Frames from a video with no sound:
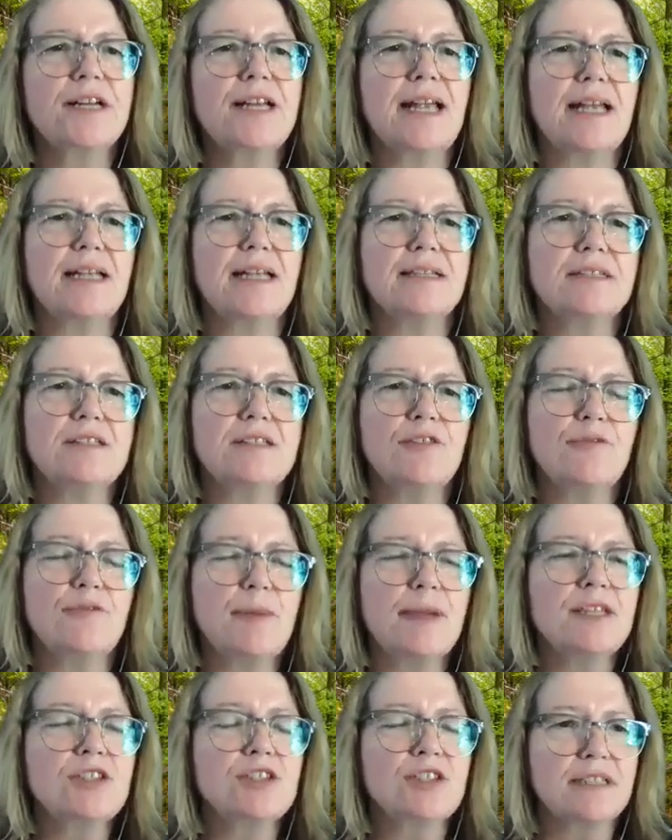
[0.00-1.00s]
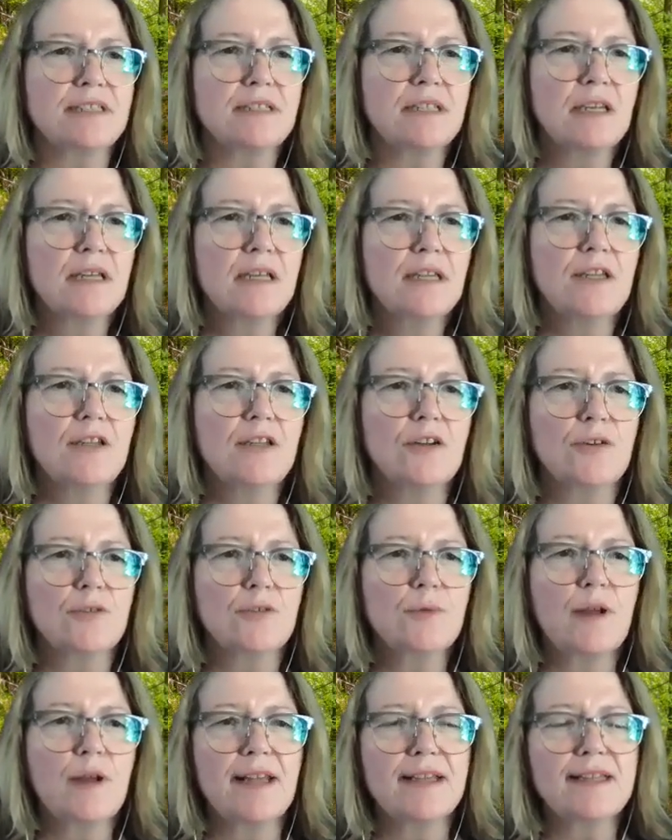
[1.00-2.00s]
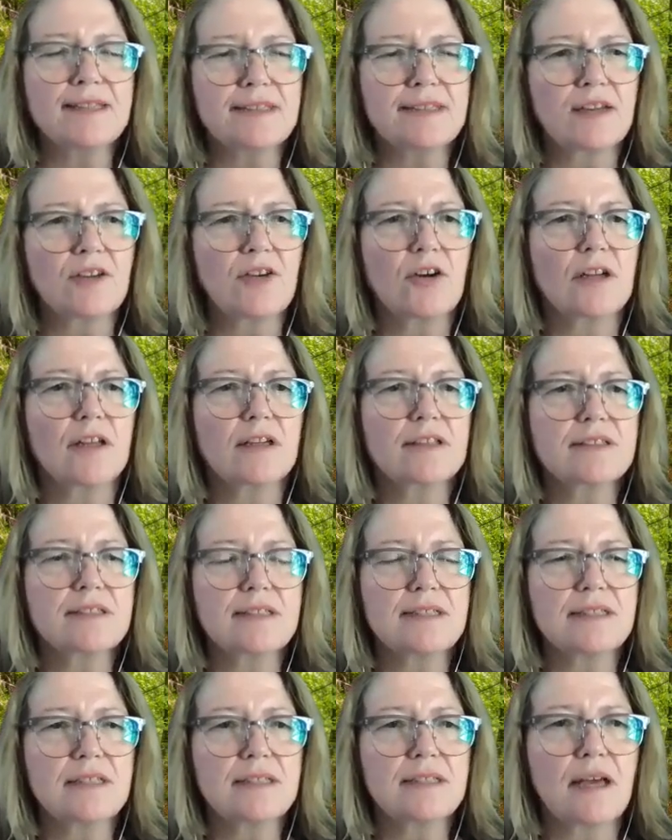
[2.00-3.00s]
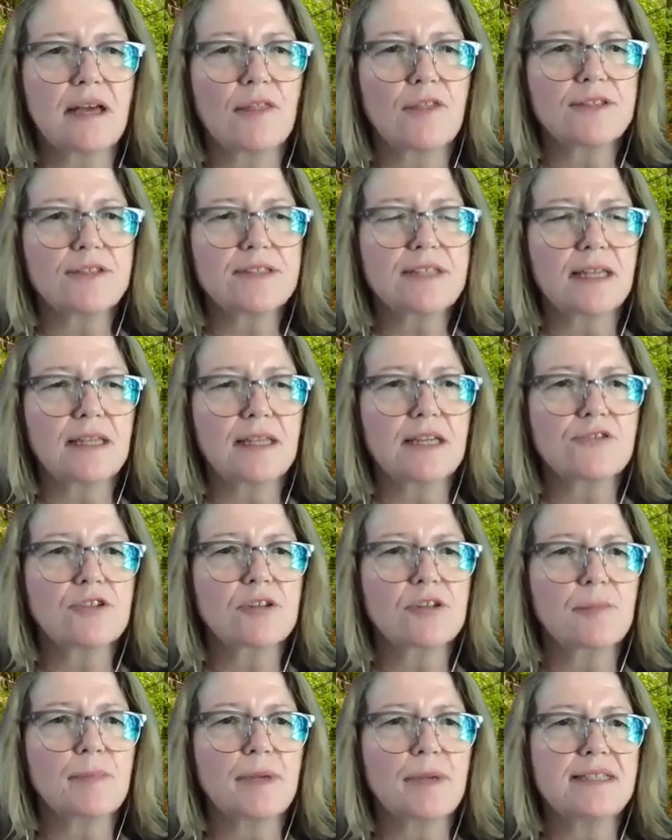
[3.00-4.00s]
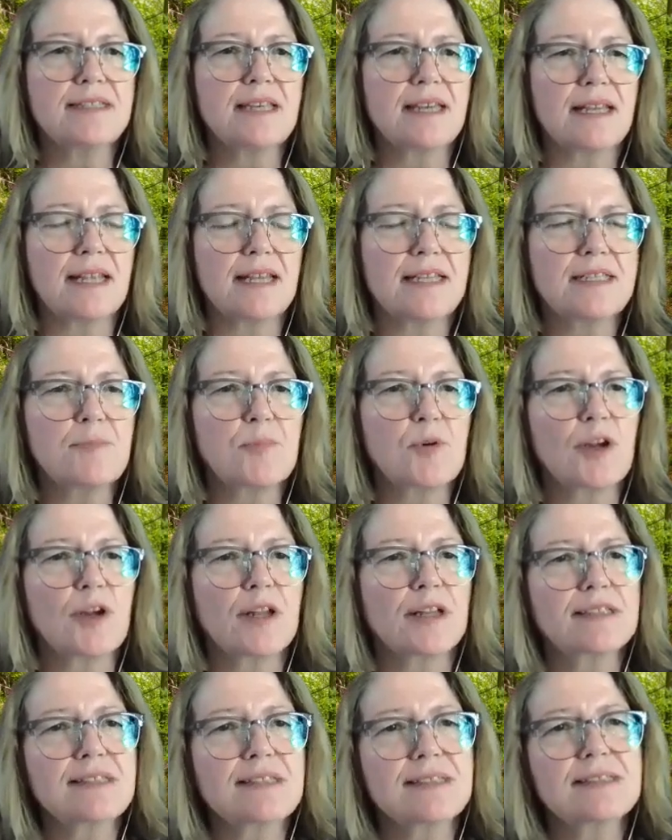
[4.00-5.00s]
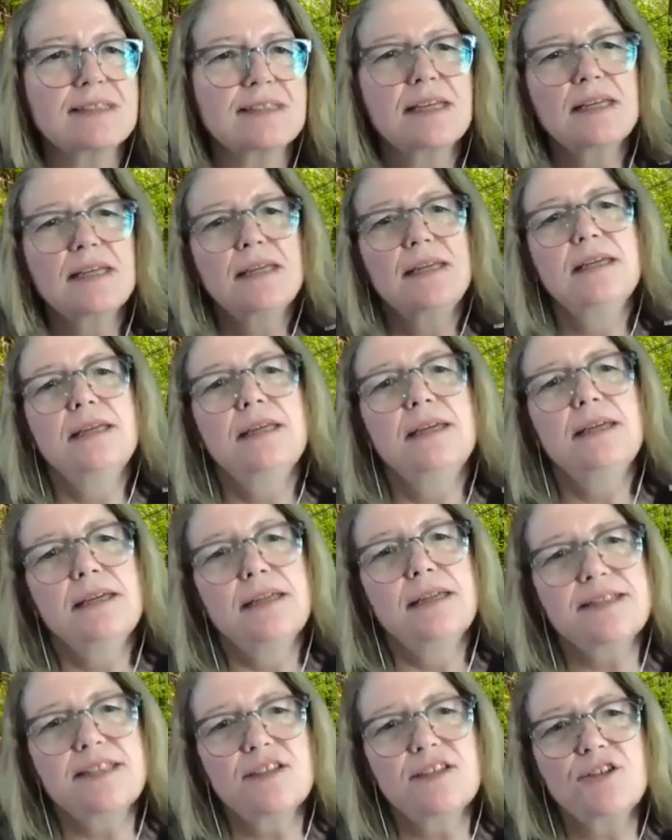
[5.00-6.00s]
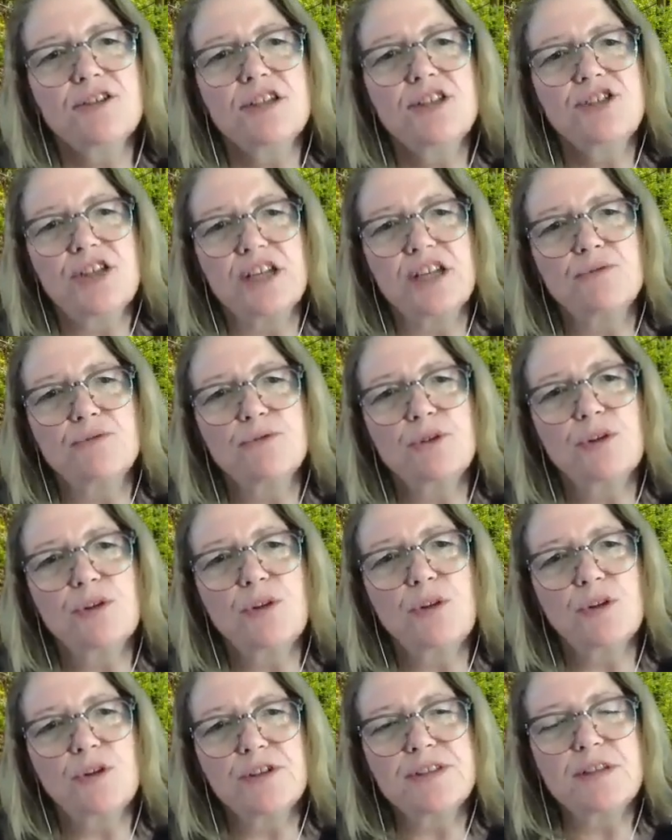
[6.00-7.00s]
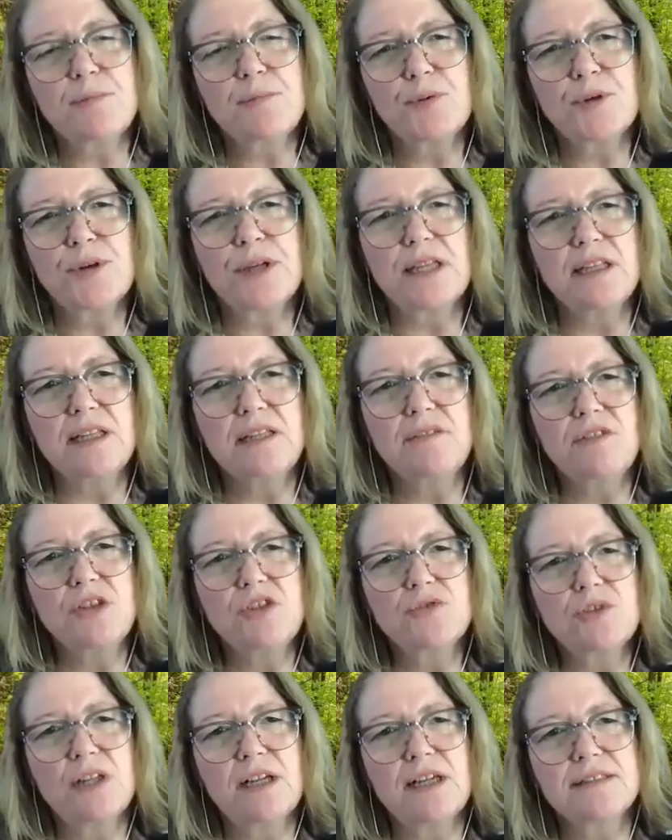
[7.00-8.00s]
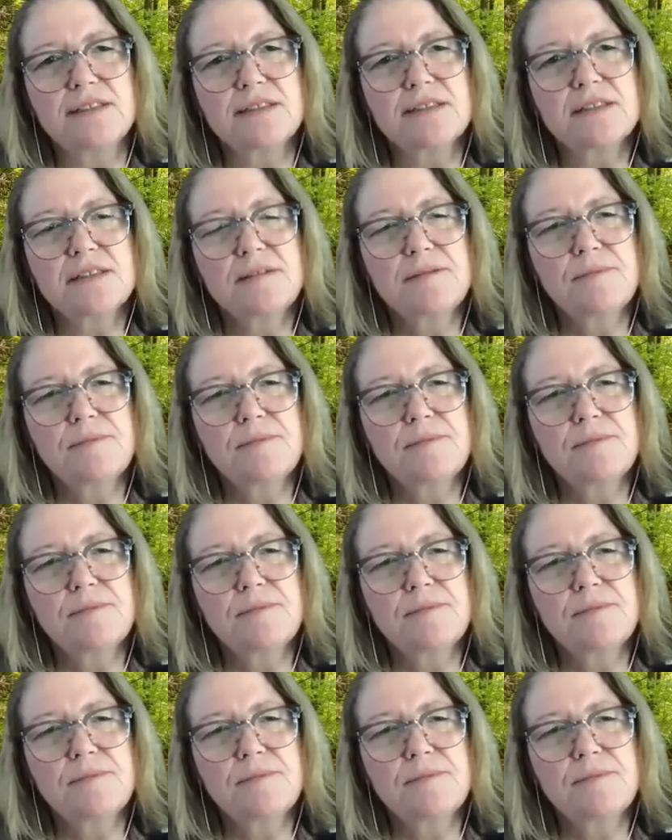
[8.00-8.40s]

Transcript: And you've mentioned, antipsychotics and other psychiatric meds and antibiotics. Is there a general, or is it pretty individualized?